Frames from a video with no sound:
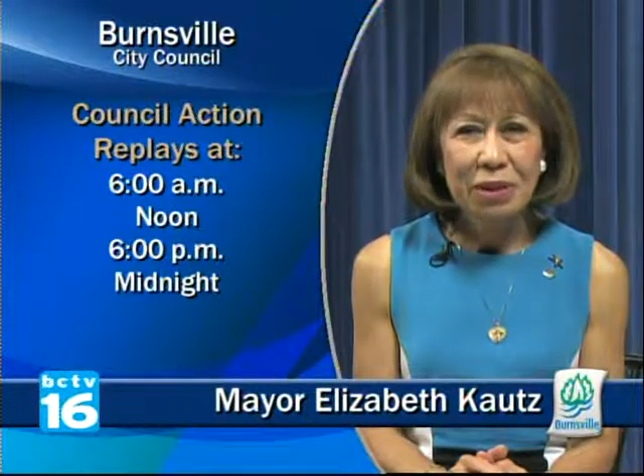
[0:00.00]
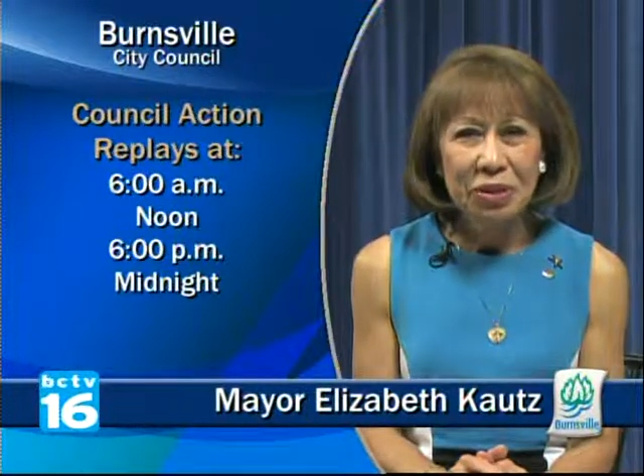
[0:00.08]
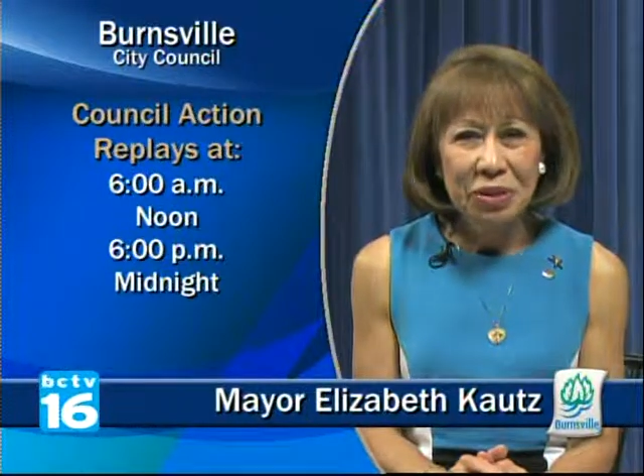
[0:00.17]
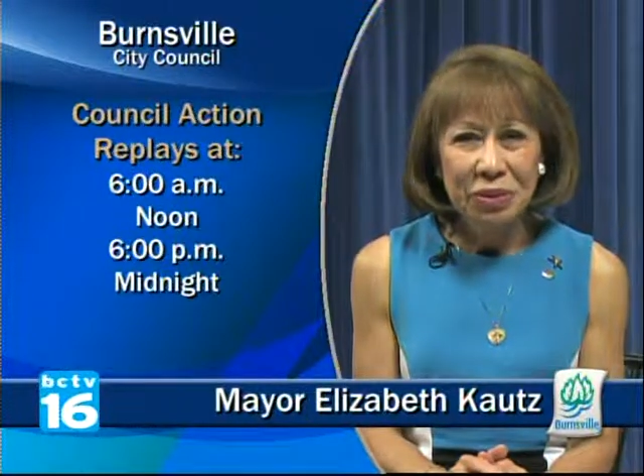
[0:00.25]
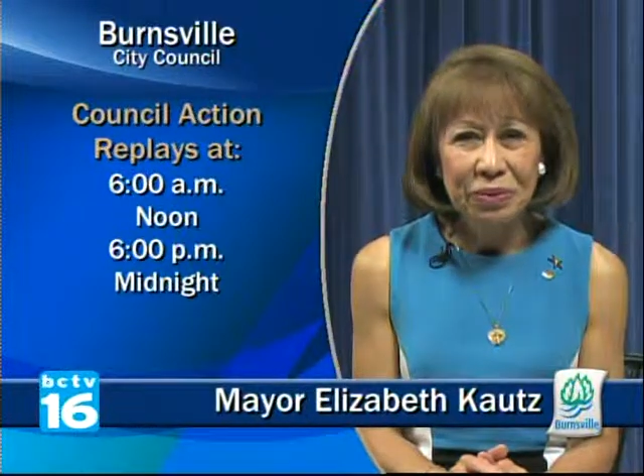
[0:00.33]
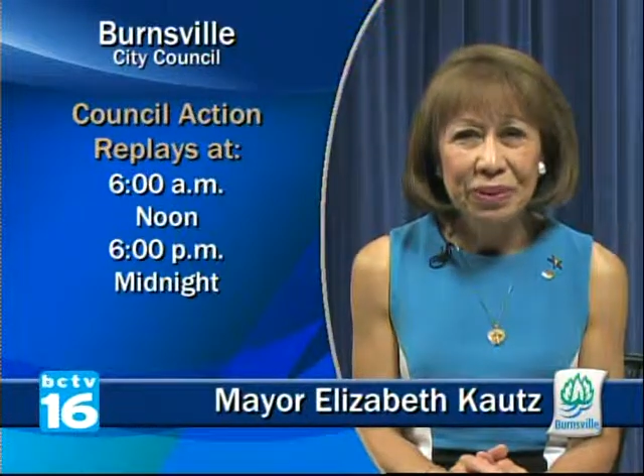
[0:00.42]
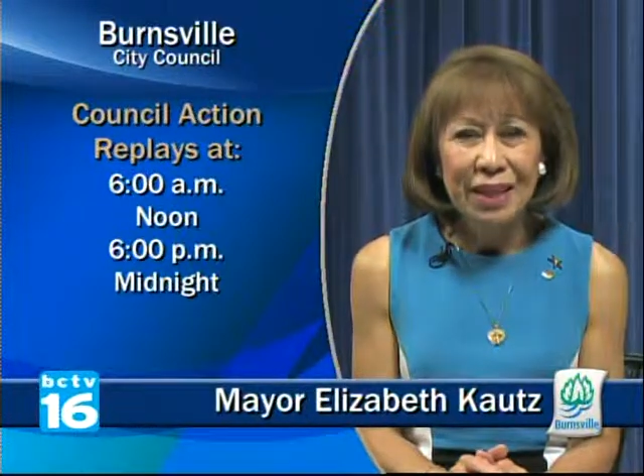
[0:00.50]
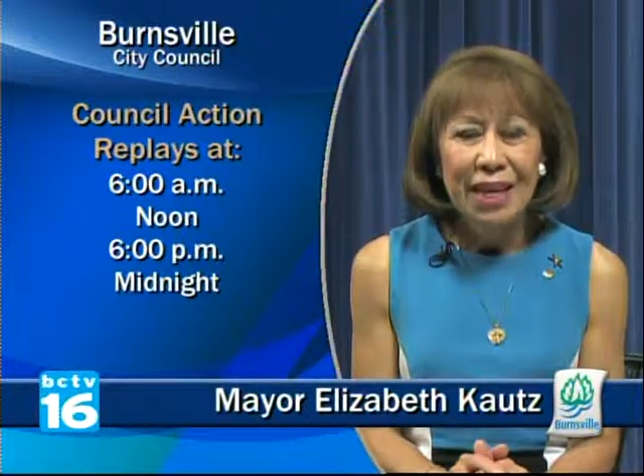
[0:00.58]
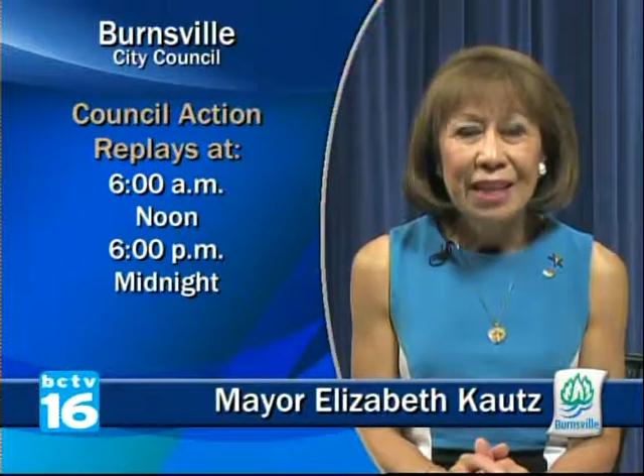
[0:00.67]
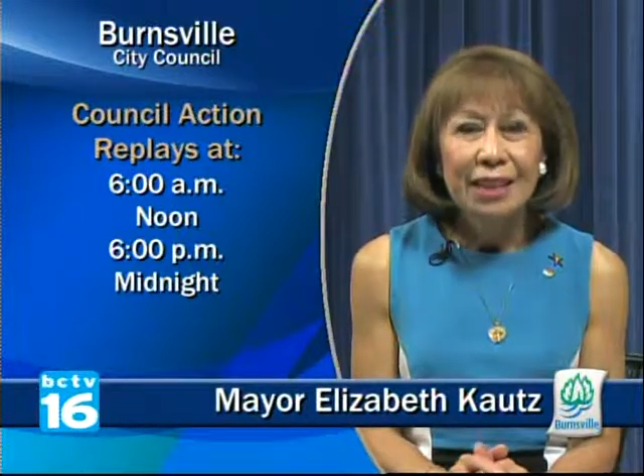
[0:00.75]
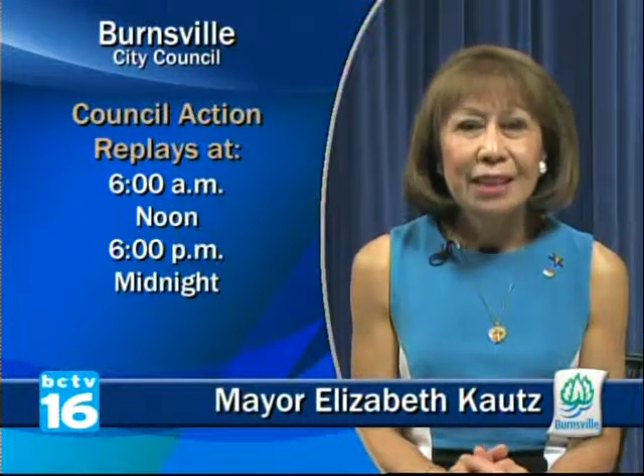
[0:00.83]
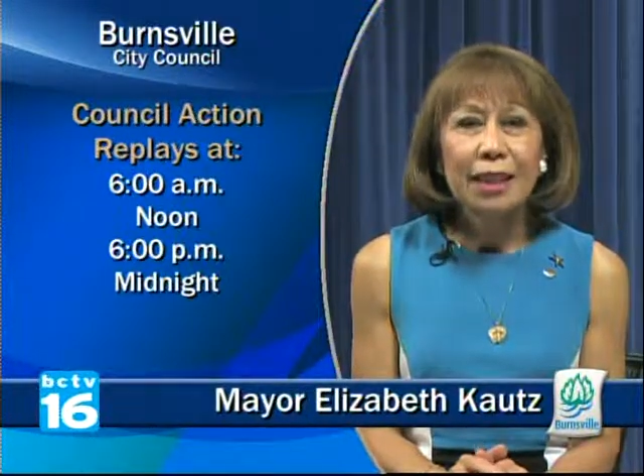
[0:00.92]
and noon,
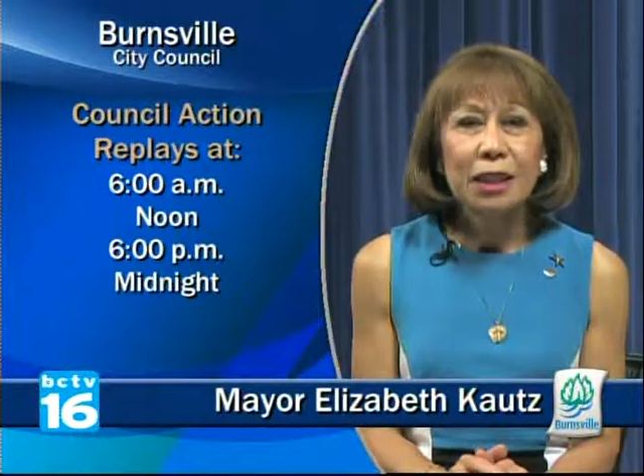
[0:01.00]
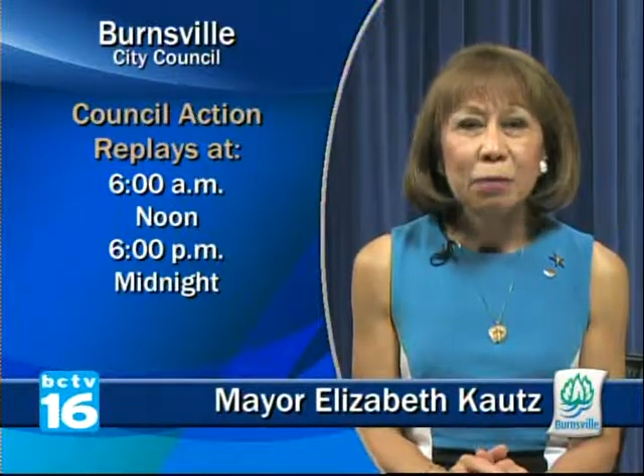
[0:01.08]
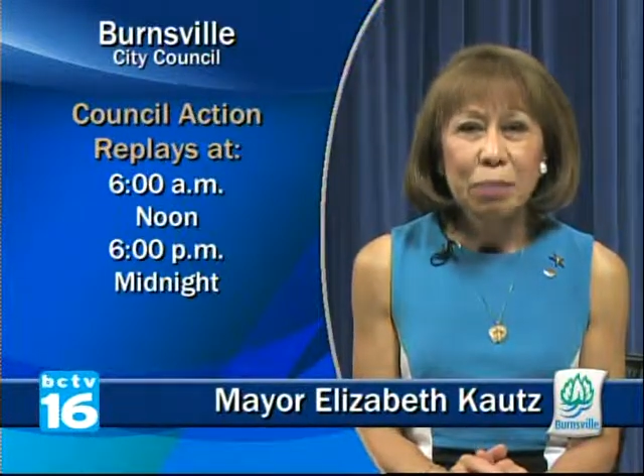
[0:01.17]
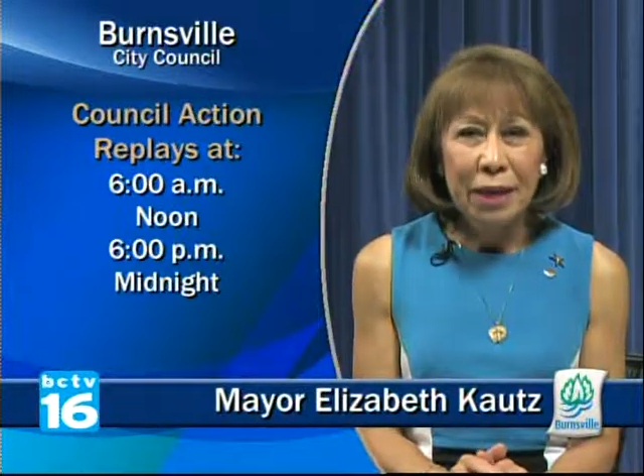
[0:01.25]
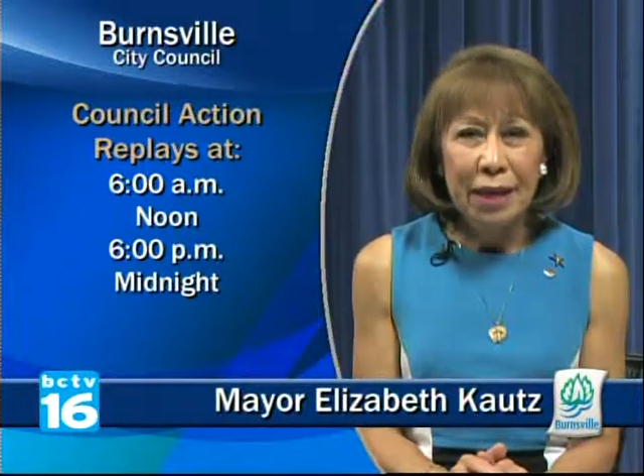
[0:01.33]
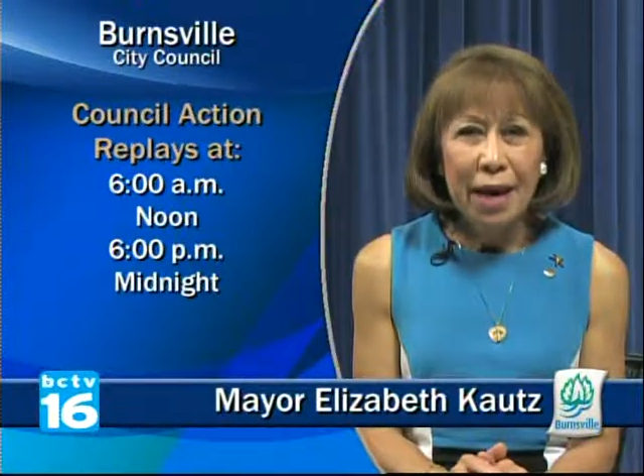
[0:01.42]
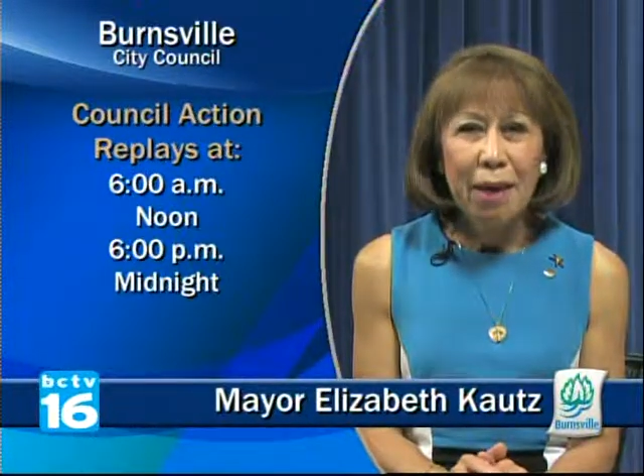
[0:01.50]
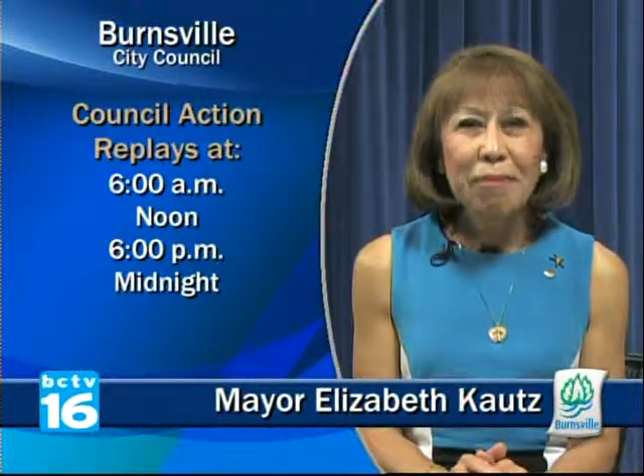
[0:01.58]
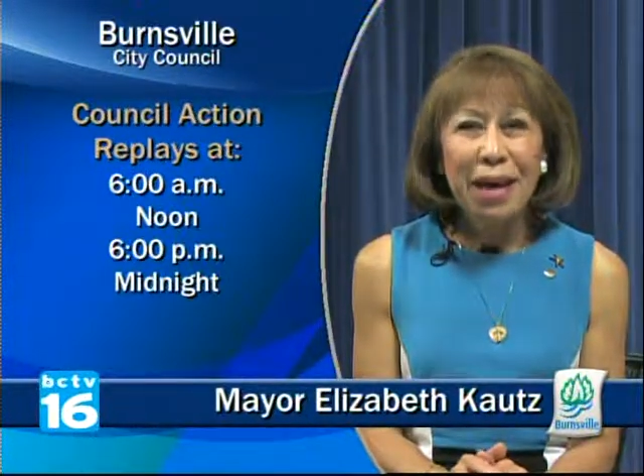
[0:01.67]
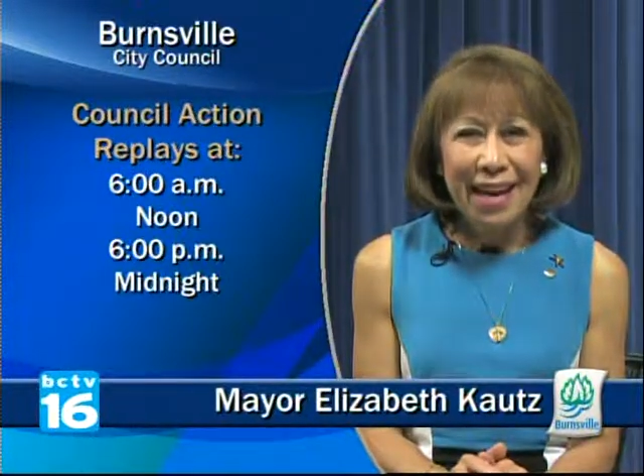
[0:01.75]
6 p.m.